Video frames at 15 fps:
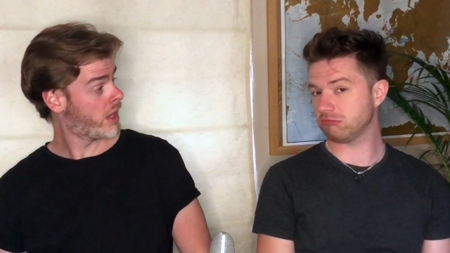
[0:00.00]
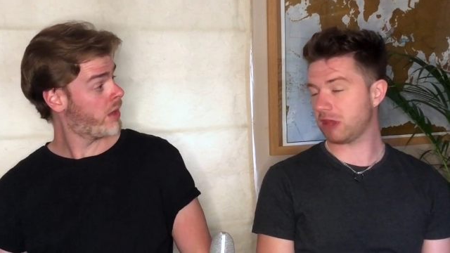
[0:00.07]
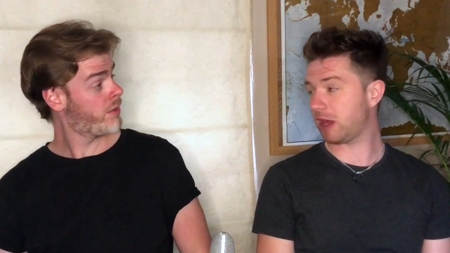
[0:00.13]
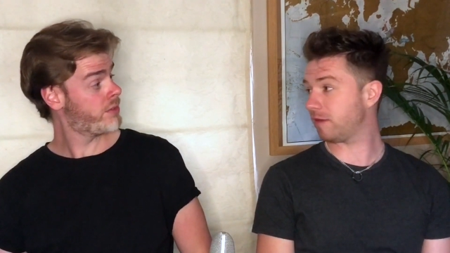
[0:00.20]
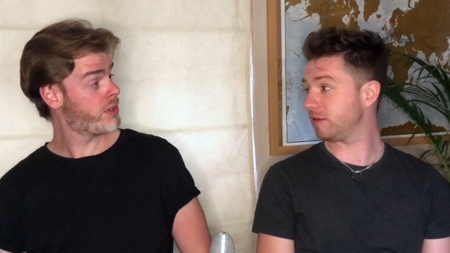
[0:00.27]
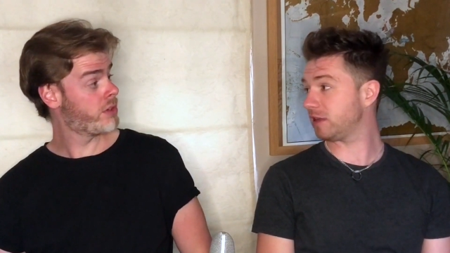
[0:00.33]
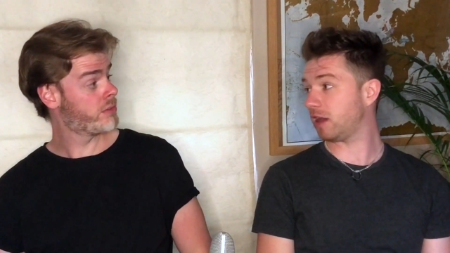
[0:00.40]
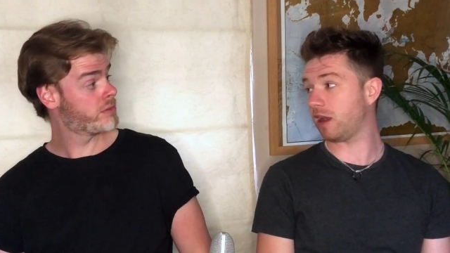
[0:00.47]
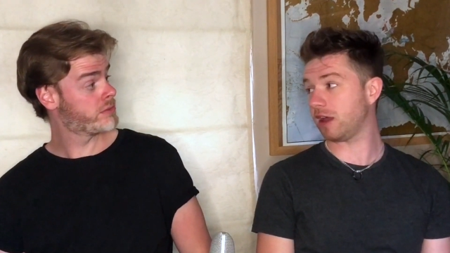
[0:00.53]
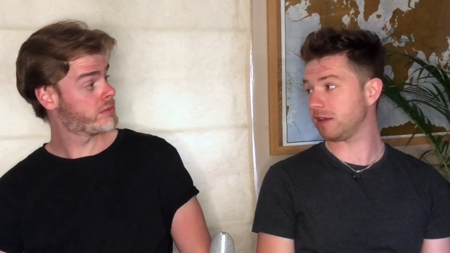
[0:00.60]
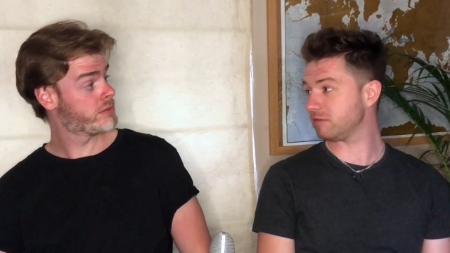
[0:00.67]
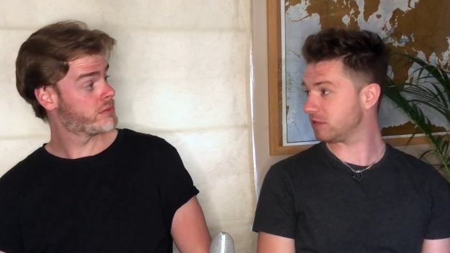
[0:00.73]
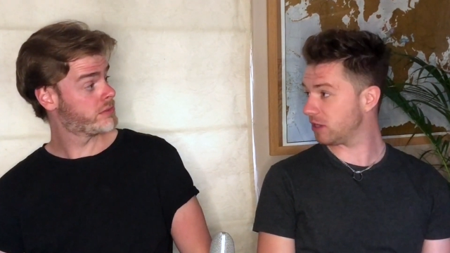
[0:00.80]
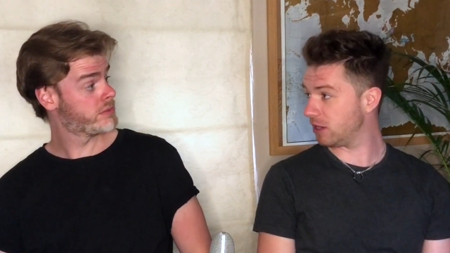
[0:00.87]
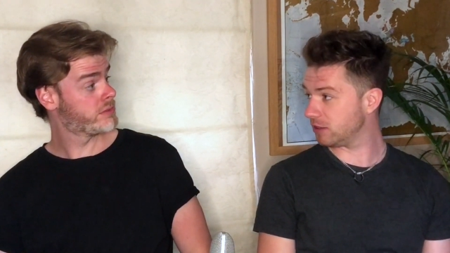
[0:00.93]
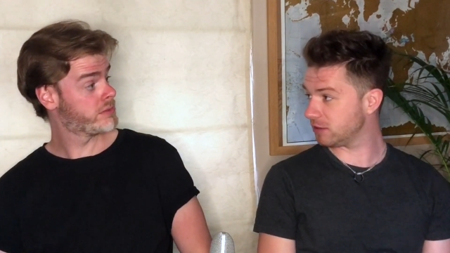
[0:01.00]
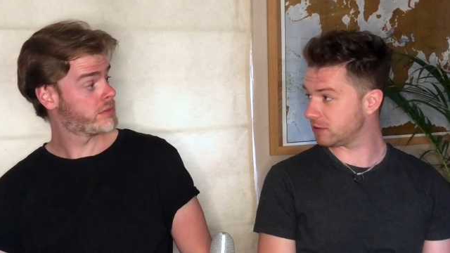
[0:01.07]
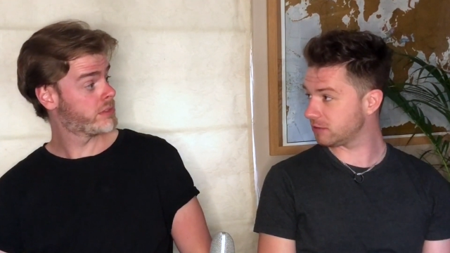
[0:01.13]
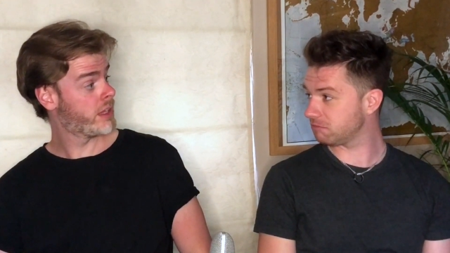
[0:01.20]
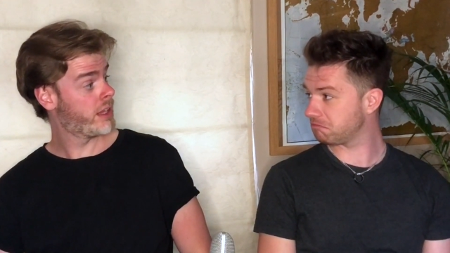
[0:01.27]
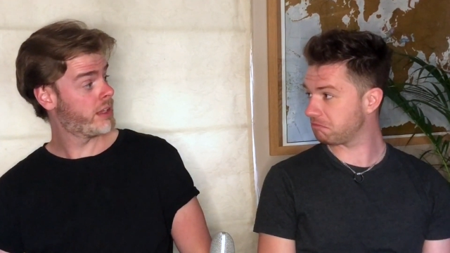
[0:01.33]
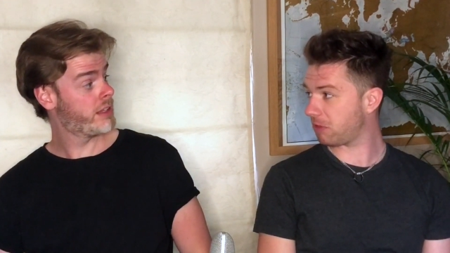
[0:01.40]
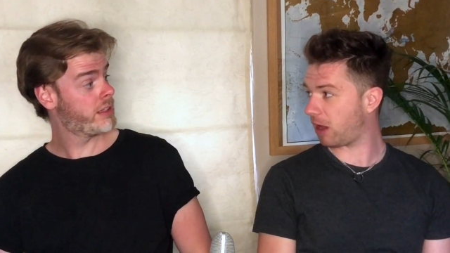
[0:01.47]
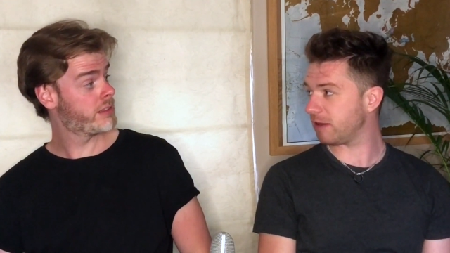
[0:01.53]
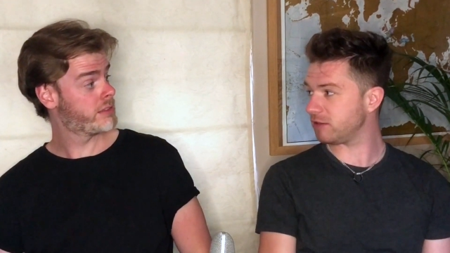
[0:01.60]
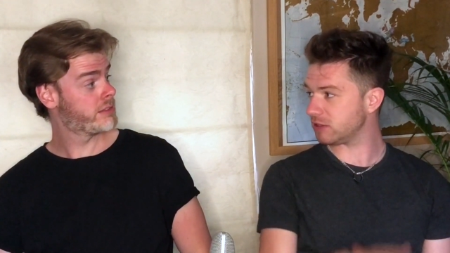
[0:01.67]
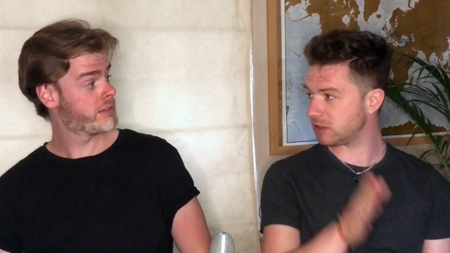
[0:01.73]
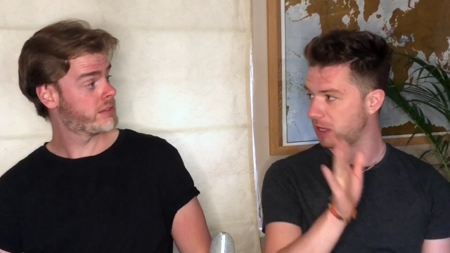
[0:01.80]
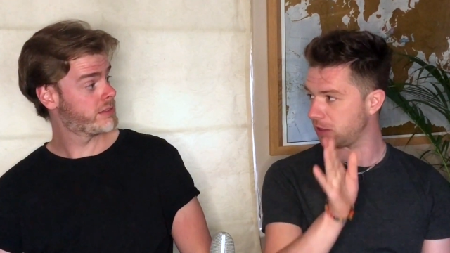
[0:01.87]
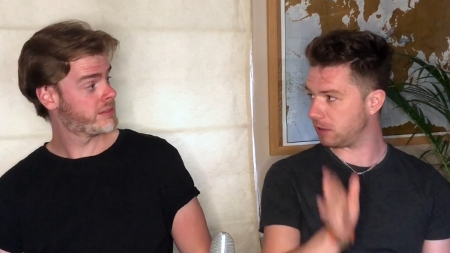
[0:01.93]
Speaker 1: I haven't done Lightning Returns, I
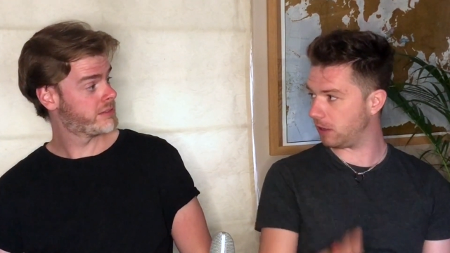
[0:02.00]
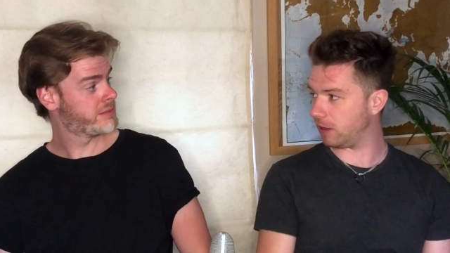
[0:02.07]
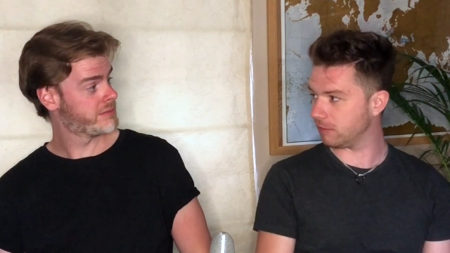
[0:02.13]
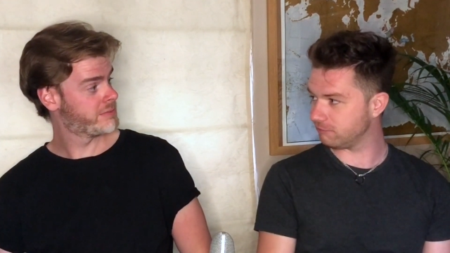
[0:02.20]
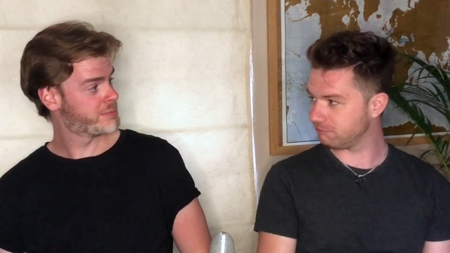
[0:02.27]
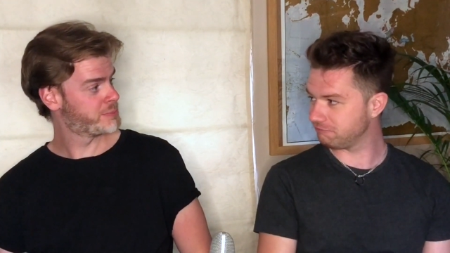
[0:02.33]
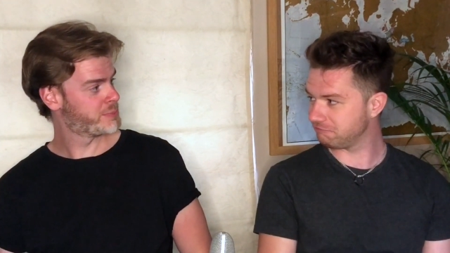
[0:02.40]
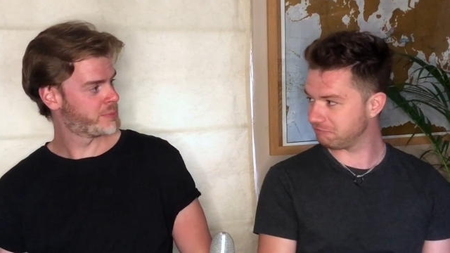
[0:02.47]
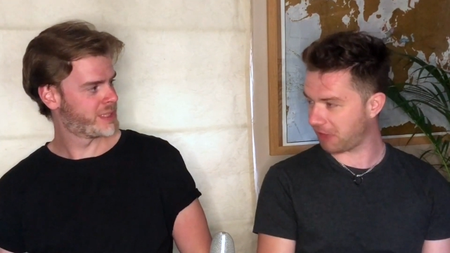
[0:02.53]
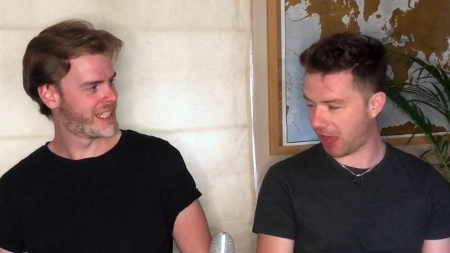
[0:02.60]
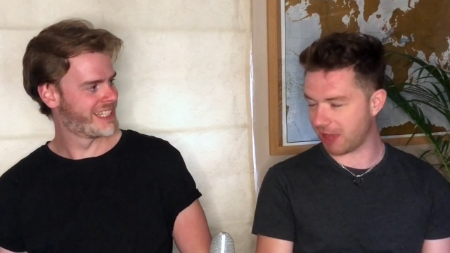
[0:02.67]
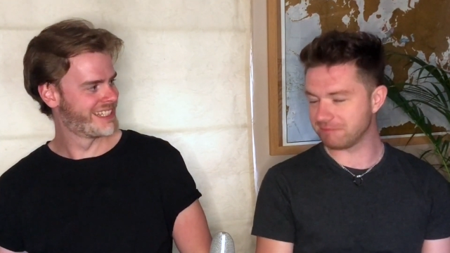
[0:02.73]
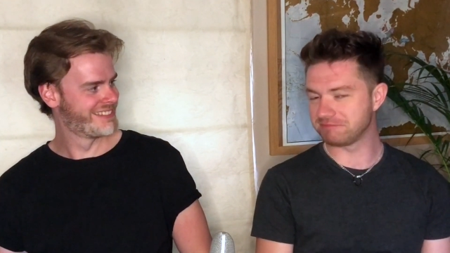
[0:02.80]
just ended it there.